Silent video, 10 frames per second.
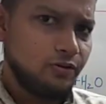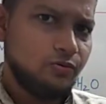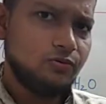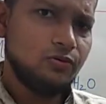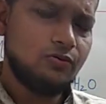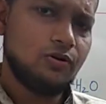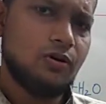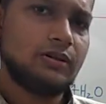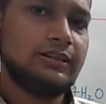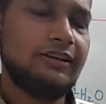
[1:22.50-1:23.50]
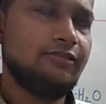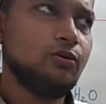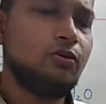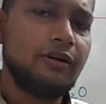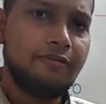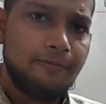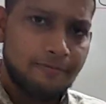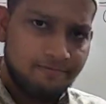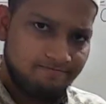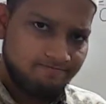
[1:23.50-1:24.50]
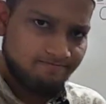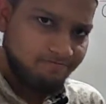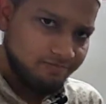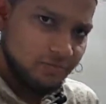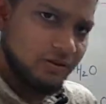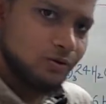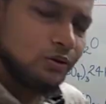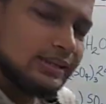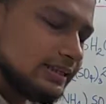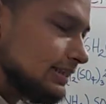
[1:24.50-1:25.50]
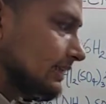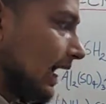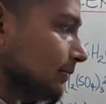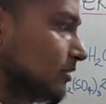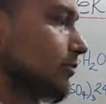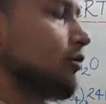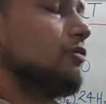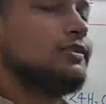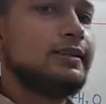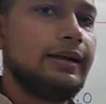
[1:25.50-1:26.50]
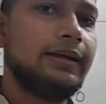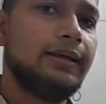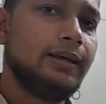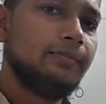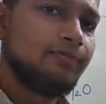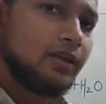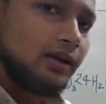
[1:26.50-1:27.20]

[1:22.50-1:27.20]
do not have a good timetable of study